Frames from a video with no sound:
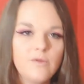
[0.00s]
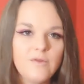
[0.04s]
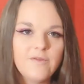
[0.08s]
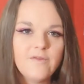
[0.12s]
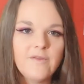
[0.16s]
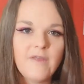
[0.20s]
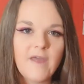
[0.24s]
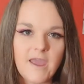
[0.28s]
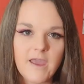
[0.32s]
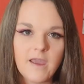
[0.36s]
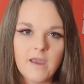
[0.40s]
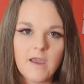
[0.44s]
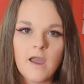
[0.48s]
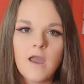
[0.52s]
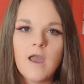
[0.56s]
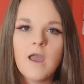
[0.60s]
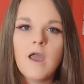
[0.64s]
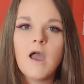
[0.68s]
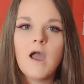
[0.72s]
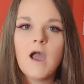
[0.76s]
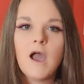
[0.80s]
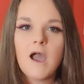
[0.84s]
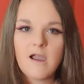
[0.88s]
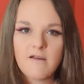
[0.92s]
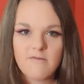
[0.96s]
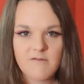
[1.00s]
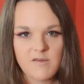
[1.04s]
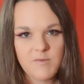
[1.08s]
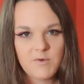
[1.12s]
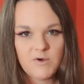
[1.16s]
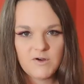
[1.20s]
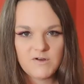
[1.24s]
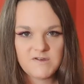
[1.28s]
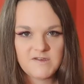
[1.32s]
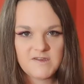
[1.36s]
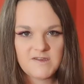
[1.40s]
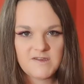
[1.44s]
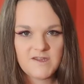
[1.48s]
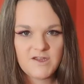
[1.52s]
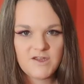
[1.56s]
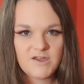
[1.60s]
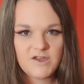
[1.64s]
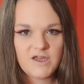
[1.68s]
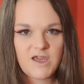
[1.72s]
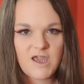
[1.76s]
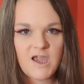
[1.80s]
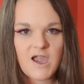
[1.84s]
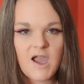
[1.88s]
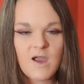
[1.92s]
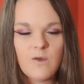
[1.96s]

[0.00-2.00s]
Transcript: thing Harry Potter this year.